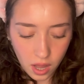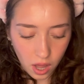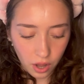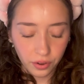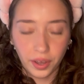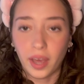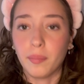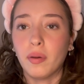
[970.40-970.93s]

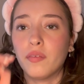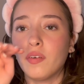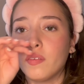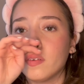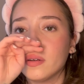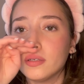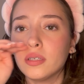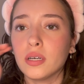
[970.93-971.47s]
Okay, my
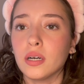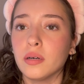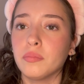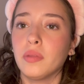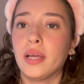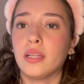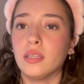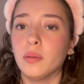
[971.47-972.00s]
favorite um
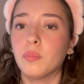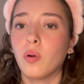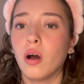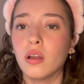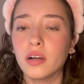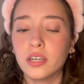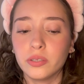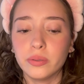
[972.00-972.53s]
like lip
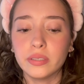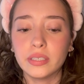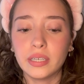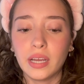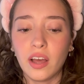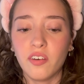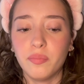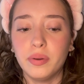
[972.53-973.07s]
products
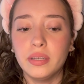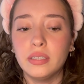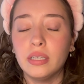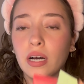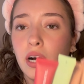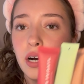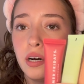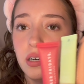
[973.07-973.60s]
recently have been
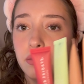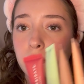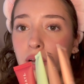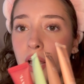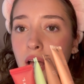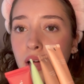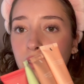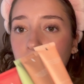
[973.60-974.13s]
um
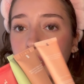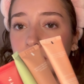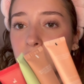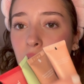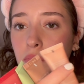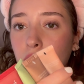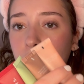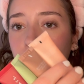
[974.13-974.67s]
the
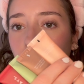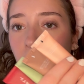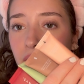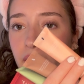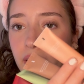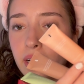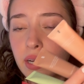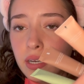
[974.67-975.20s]
Summer
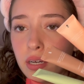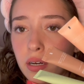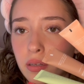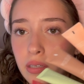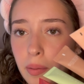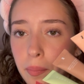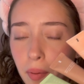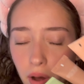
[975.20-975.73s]
Friday
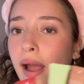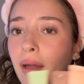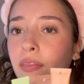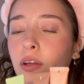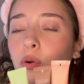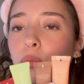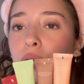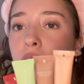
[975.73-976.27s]
lip balm and
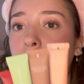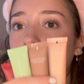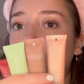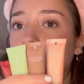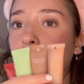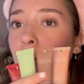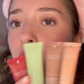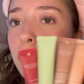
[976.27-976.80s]
they really
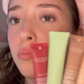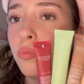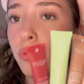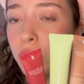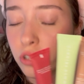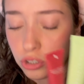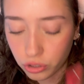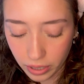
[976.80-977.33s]
really are
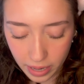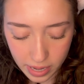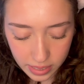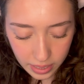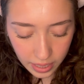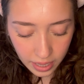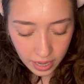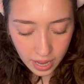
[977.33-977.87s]

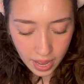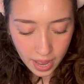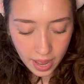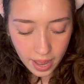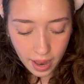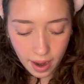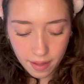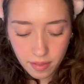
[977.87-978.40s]
moisturizing.
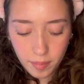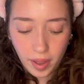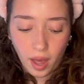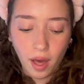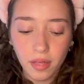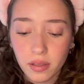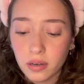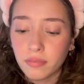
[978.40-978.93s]
And then my
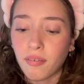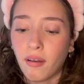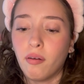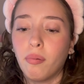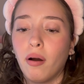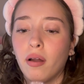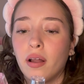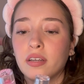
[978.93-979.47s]
other
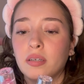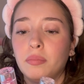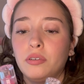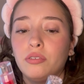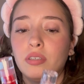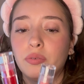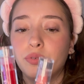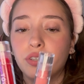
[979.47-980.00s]
favorite products i have been
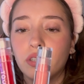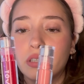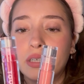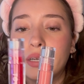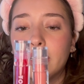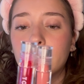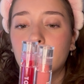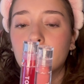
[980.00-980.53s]
using recently
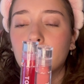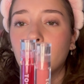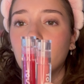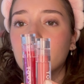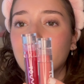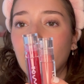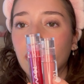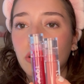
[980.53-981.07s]
is the
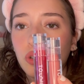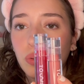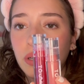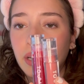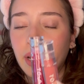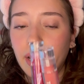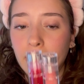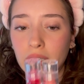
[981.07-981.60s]
Tower
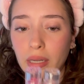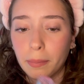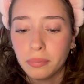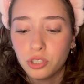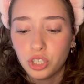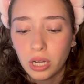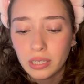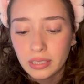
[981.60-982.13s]
28 lip
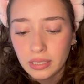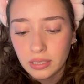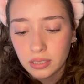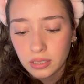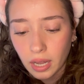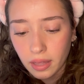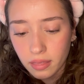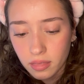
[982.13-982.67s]

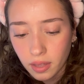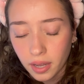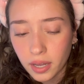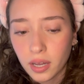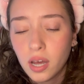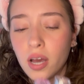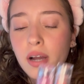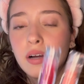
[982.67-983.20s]
jellies, I think.
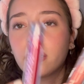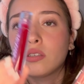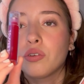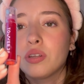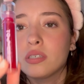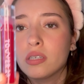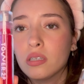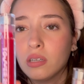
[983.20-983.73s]
So
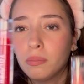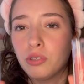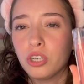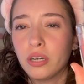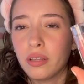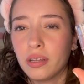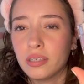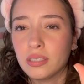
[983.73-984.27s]
this is a lip
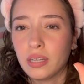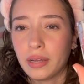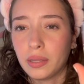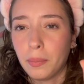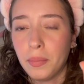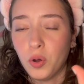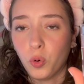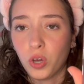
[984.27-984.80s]
jelly, I think this is like the
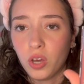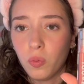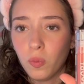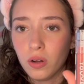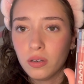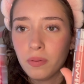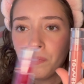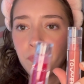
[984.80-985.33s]
milky
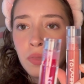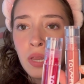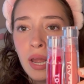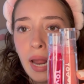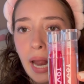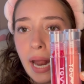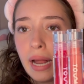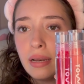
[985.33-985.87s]
one.
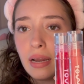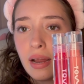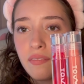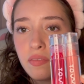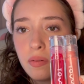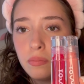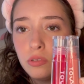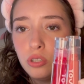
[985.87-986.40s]
And I have
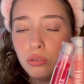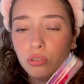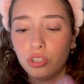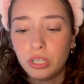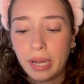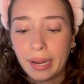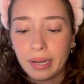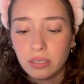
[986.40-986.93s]
them in two
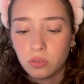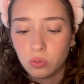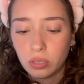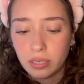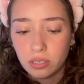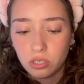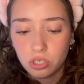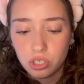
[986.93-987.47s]
shades,
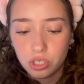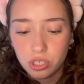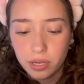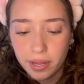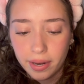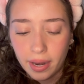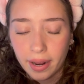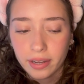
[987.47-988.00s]
in
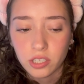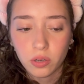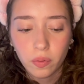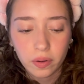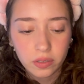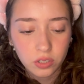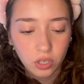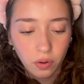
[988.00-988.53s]
shade
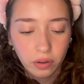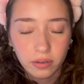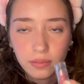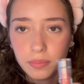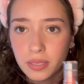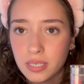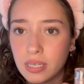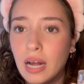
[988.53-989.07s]
XOXO and
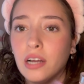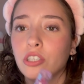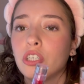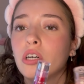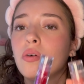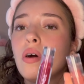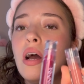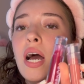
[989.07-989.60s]

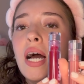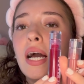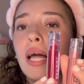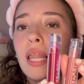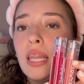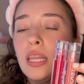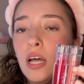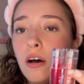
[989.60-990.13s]
Pistachio.
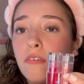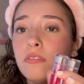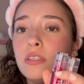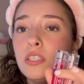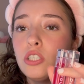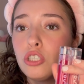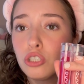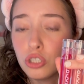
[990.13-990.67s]
Love
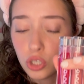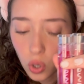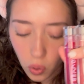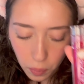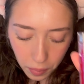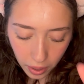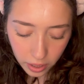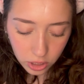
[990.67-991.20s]
these so
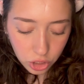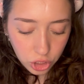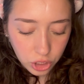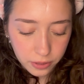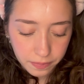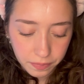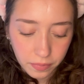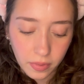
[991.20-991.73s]

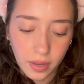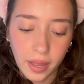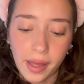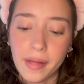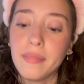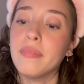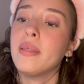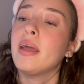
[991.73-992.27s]
much.
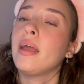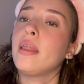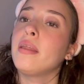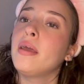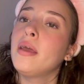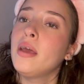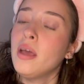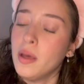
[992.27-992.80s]
And then
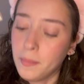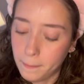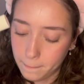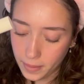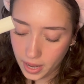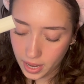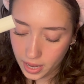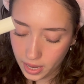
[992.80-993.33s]

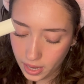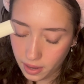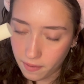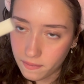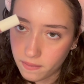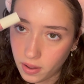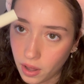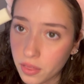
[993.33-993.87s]
my
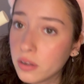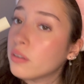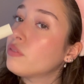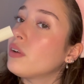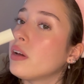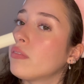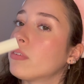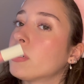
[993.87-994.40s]
other
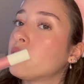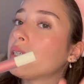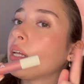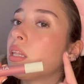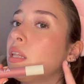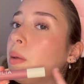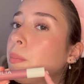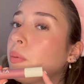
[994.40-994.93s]
favorite
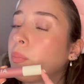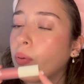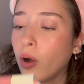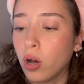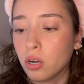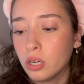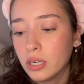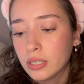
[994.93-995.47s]
lip
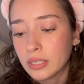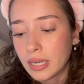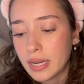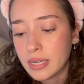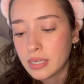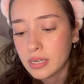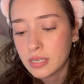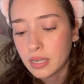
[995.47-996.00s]
product
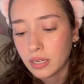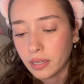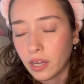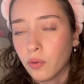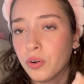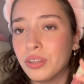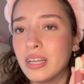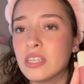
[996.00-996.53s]
is this Ilia
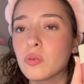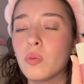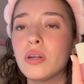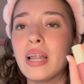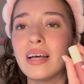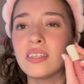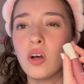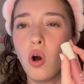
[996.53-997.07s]
one. This one
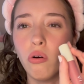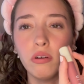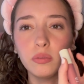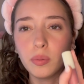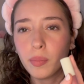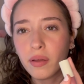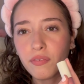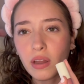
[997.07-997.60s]
has always
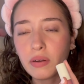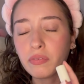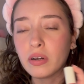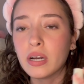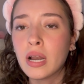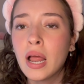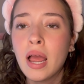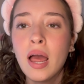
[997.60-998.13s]
been my
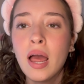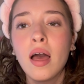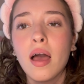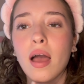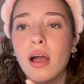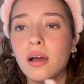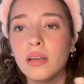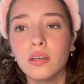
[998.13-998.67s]
favorite
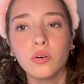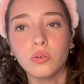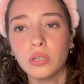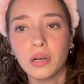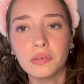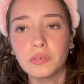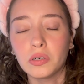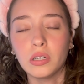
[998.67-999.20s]
and it will
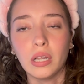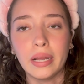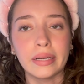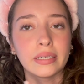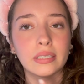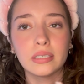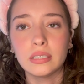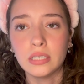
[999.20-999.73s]
never
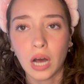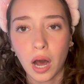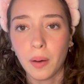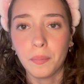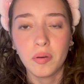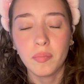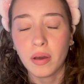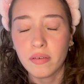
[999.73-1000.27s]
like not
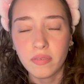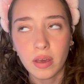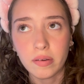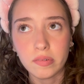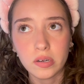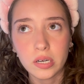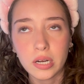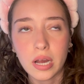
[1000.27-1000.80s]
be my
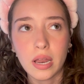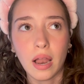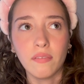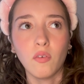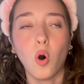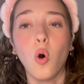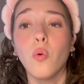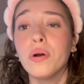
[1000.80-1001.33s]
favorite and I've
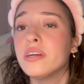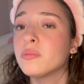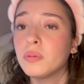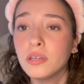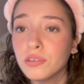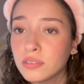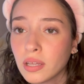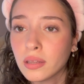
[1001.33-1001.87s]
always be
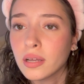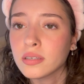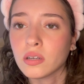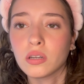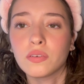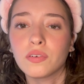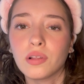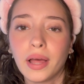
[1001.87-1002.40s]
using this. I'll
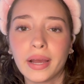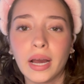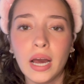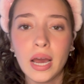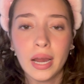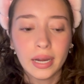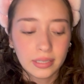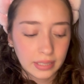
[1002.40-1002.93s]
never like
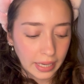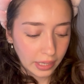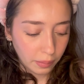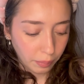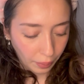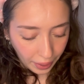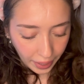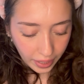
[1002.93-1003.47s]
take a
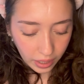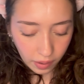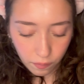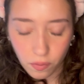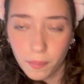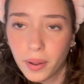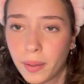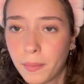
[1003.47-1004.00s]
break
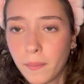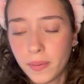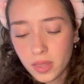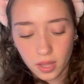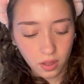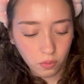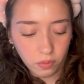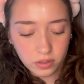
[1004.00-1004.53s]
from it. Maybe
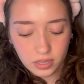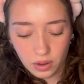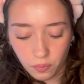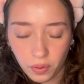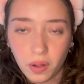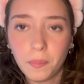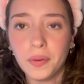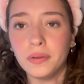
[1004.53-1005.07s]
the other ones I
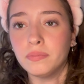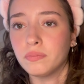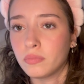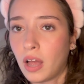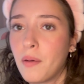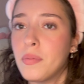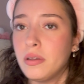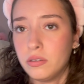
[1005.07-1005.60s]
will, but
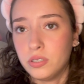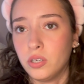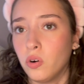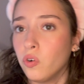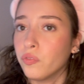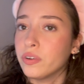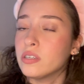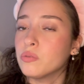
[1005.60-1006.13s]
I've been using
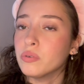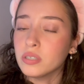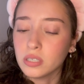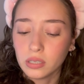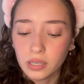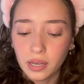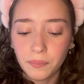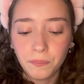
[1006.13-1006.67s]
all these
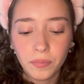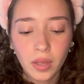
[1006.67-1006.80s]
recently.